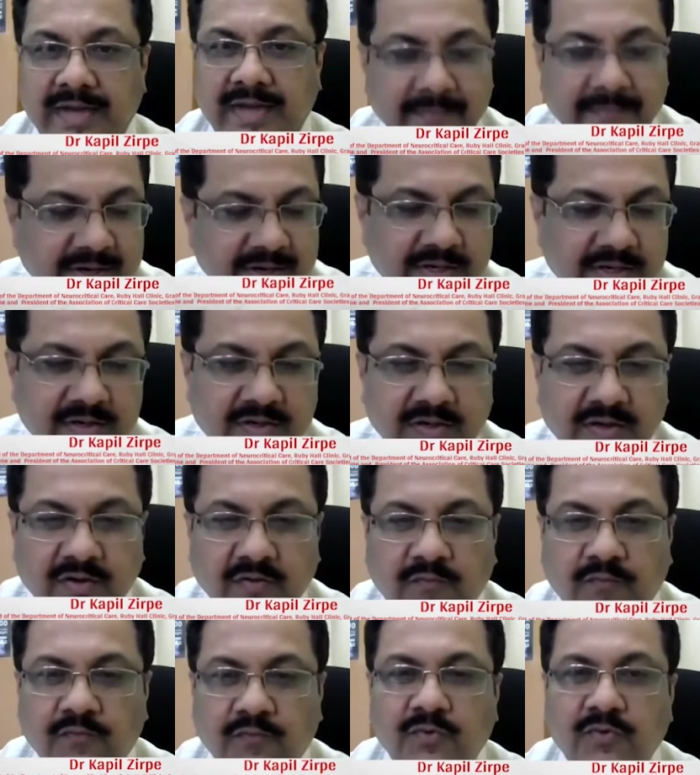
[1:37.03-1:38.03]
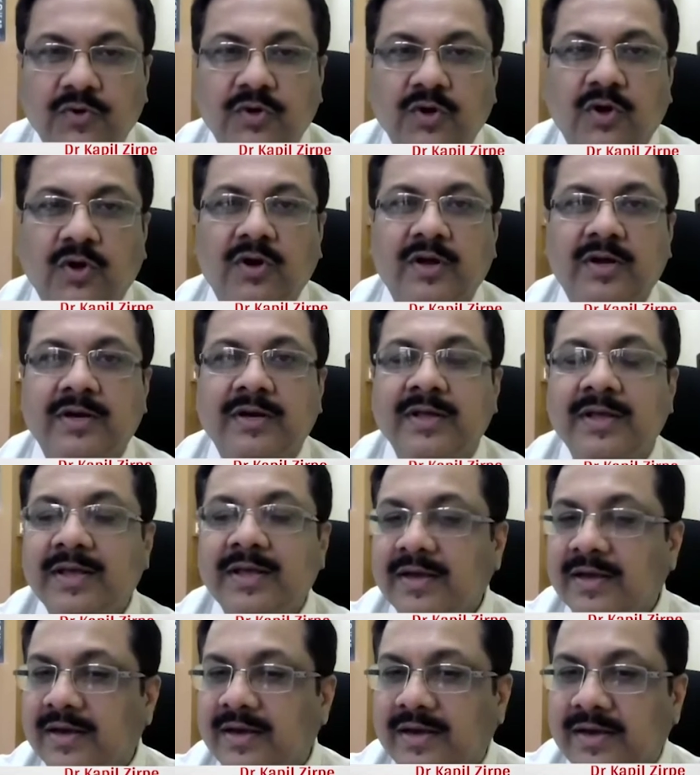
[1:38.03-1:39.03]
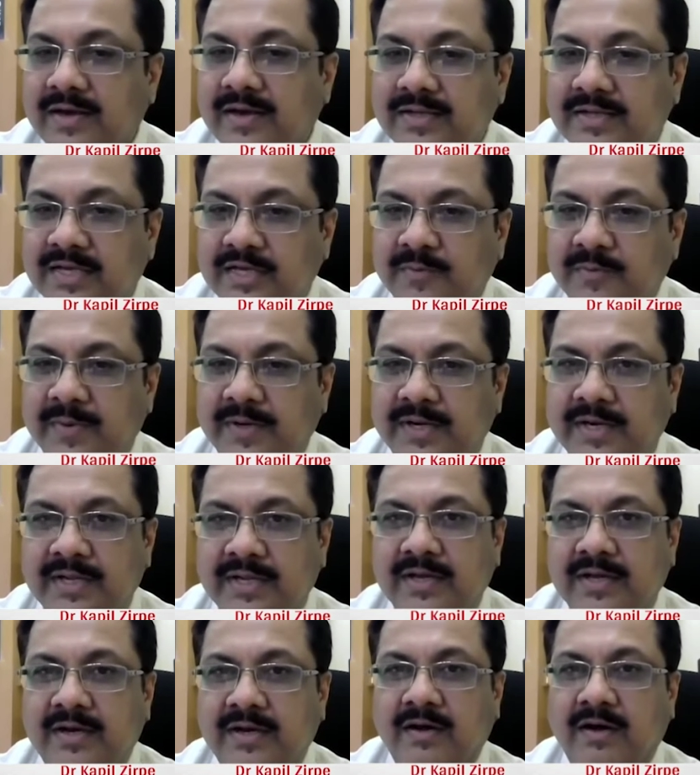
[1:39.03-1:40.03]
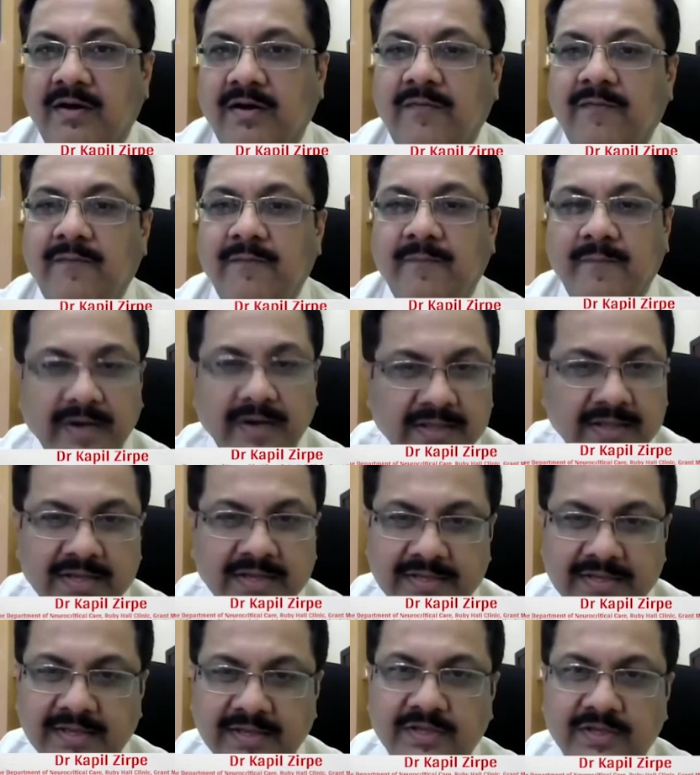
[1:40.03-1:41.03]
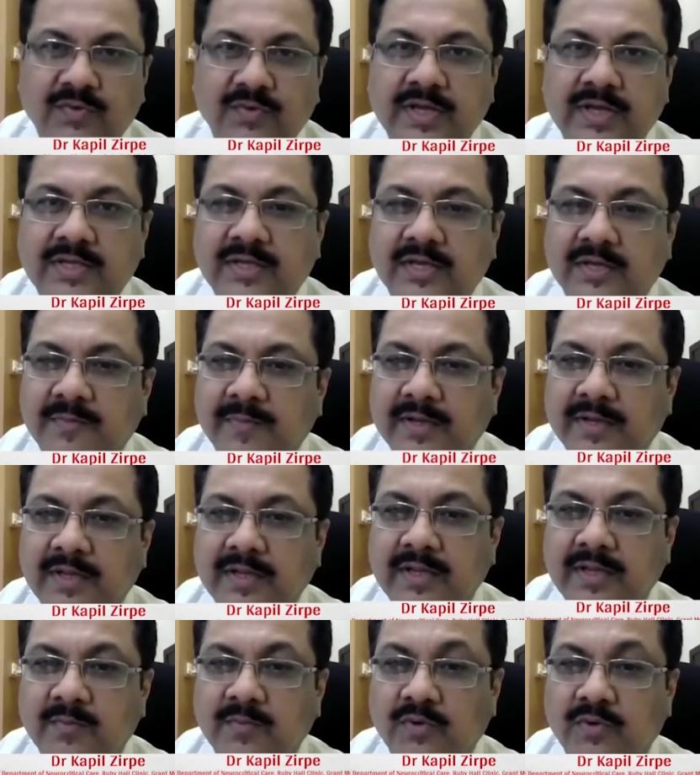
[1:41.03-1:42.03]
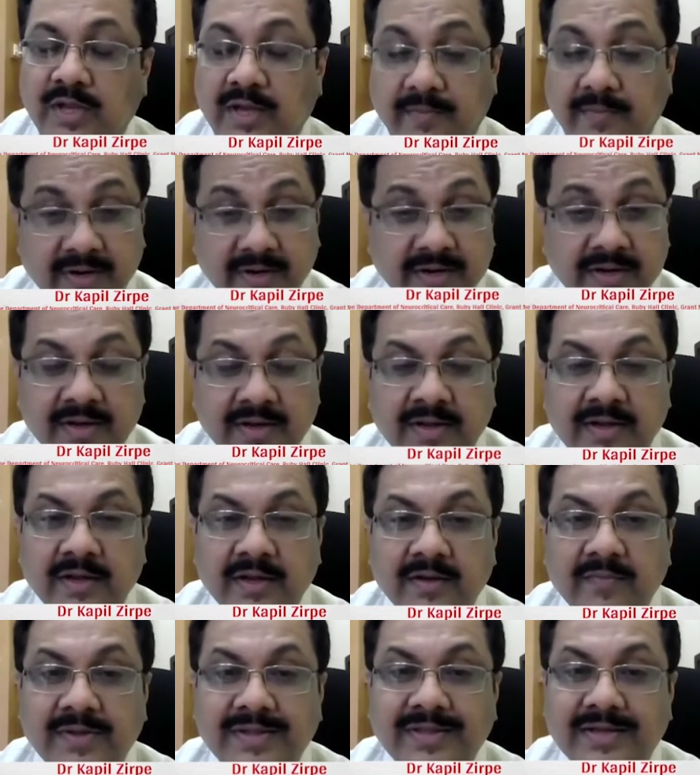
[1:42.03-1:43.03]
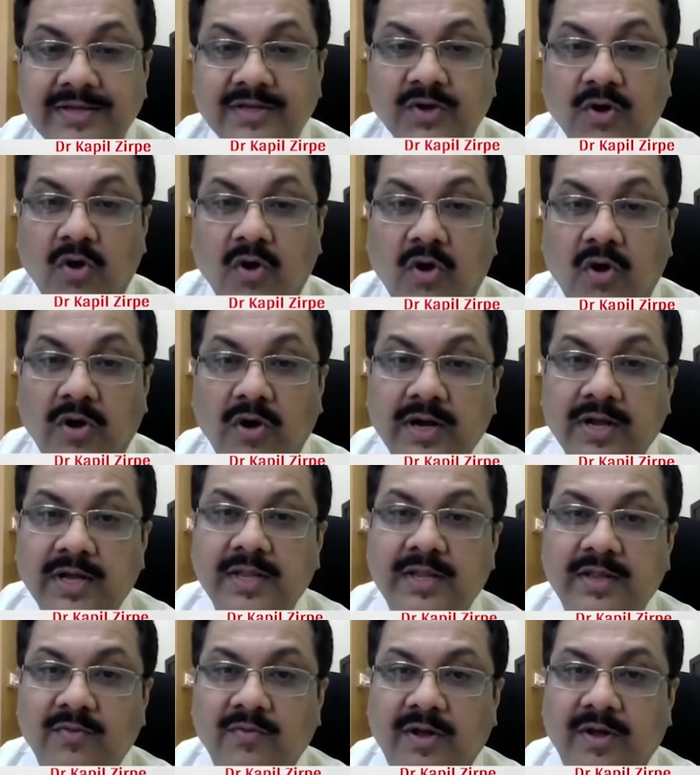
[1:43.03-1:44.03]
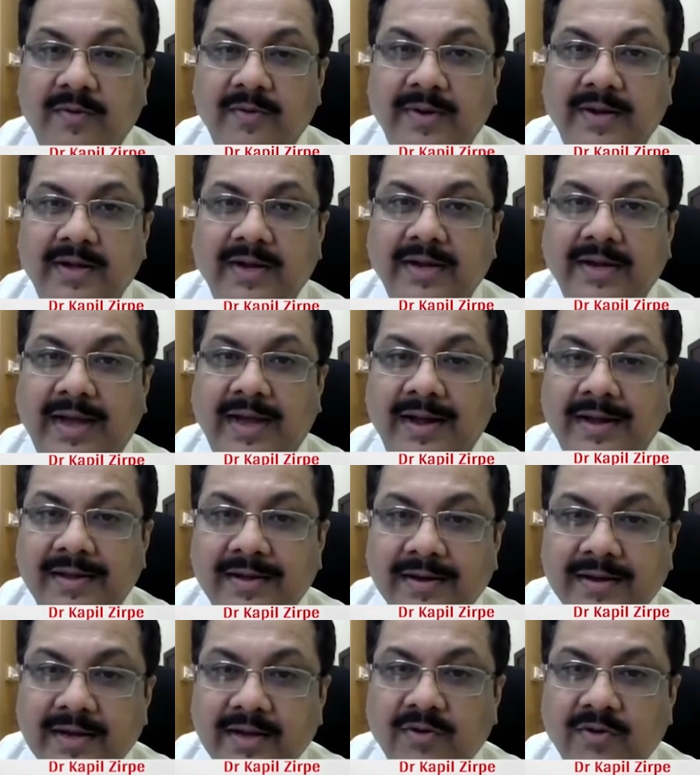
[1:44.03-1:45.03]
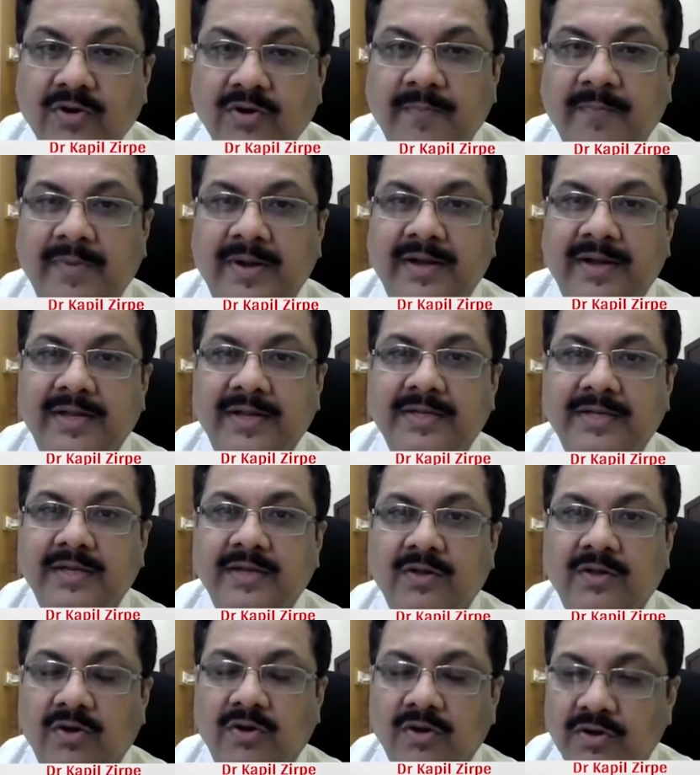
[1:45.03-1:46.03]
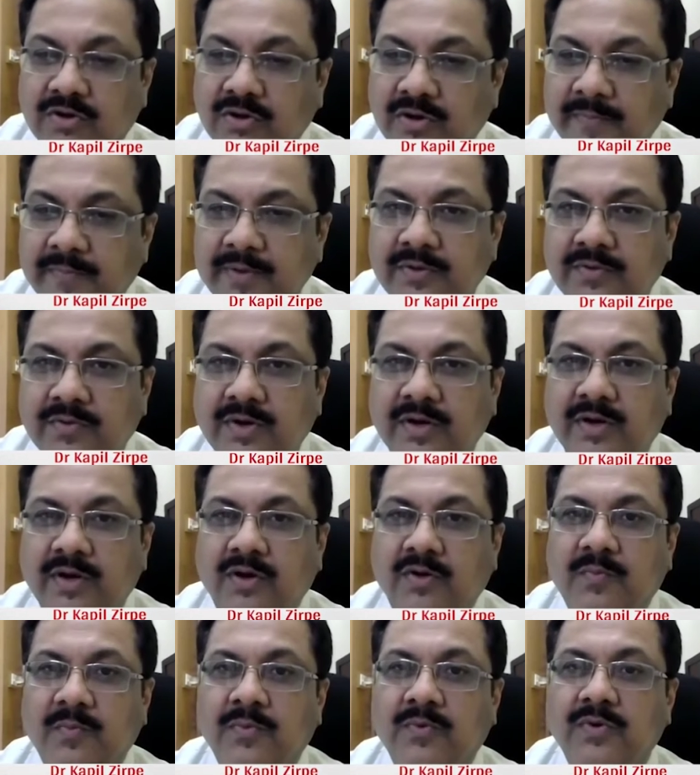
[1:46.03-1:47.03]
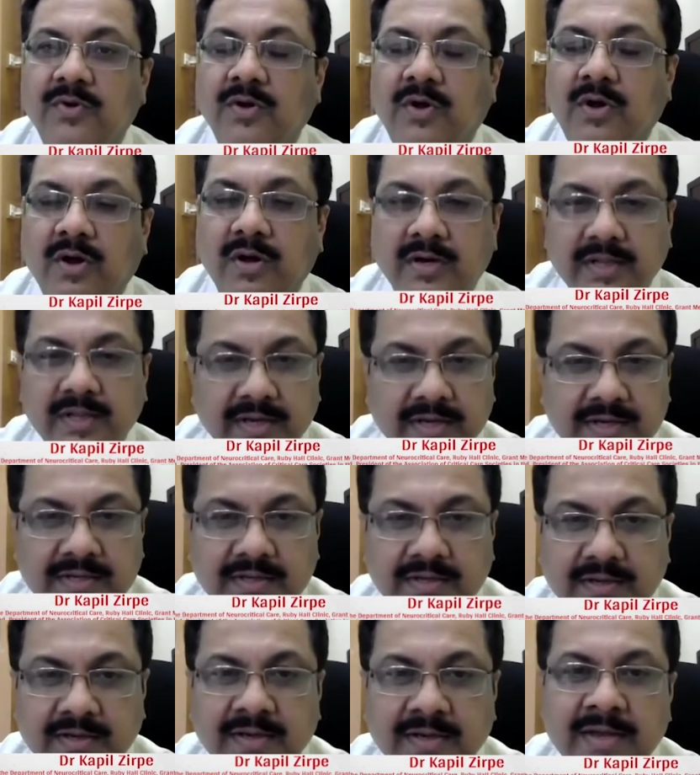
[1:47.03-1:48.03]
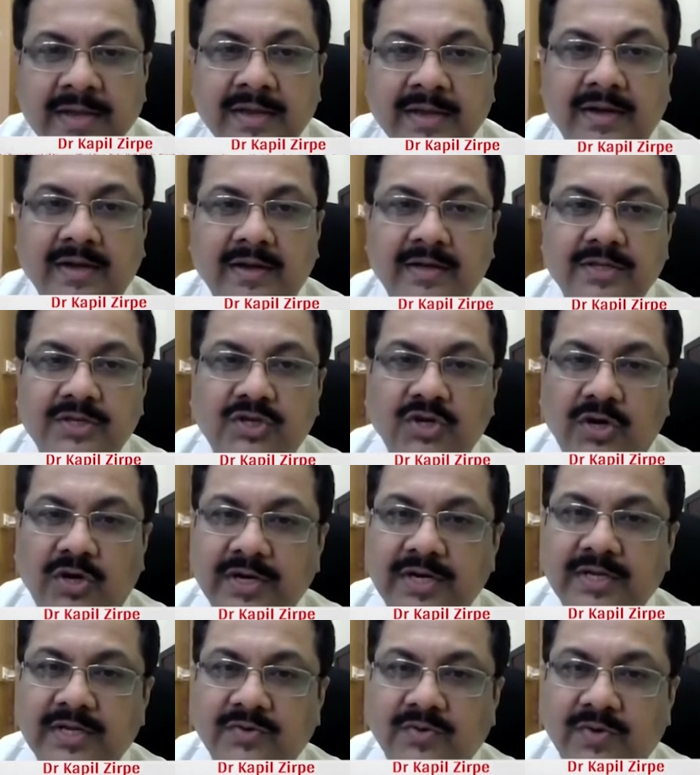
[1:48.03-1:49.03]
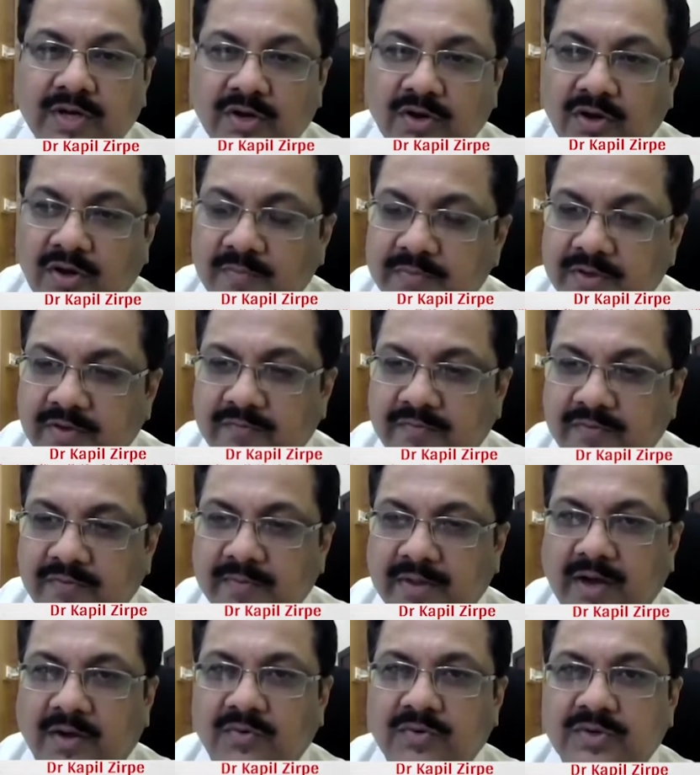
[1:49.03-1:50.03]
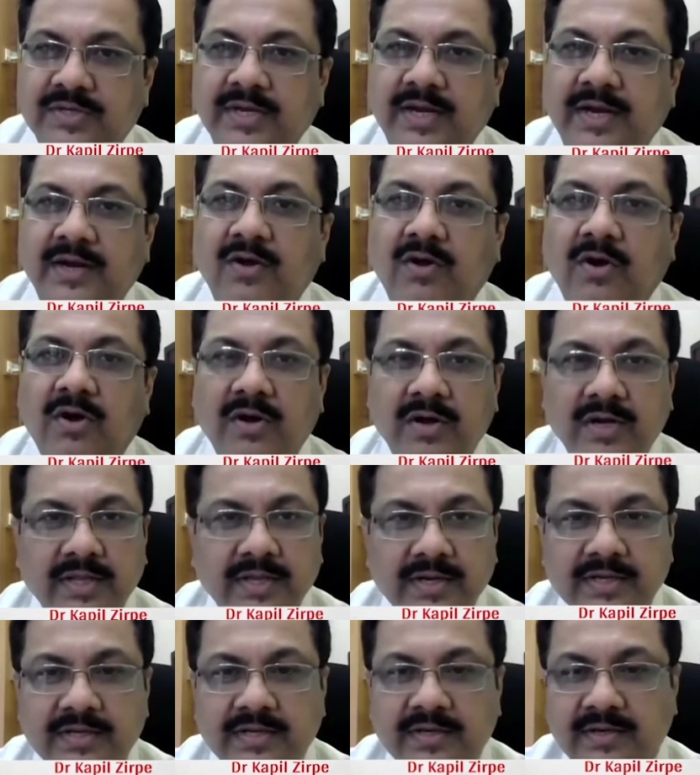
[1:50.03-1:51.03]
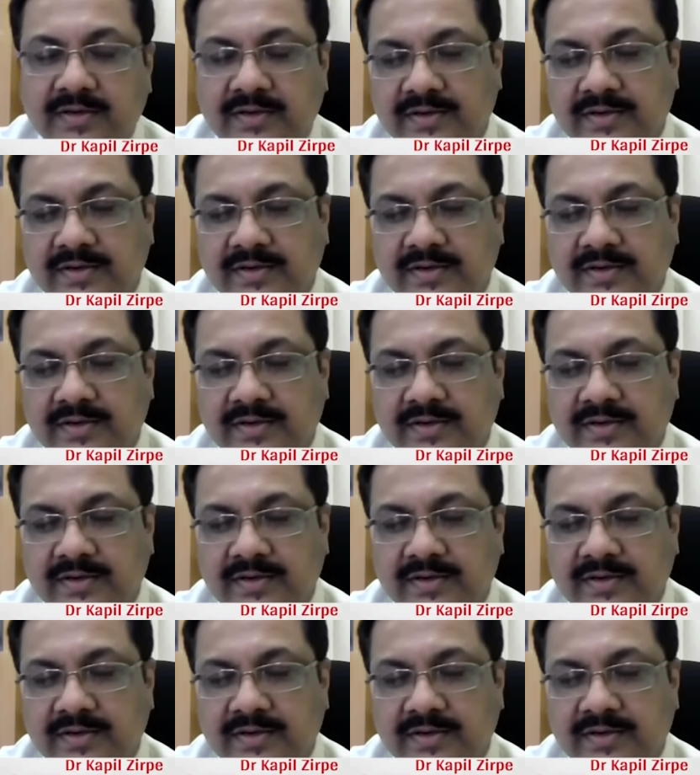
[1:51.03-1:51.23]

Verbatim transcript: diabetic uh, foot or uh, suspecting the cough breathlessness you can suspect the pneumonia but when there is an organ involvement at altered level of mentation or dropping urine output or there is a uh, jaundice you can observe from the outside or there is a,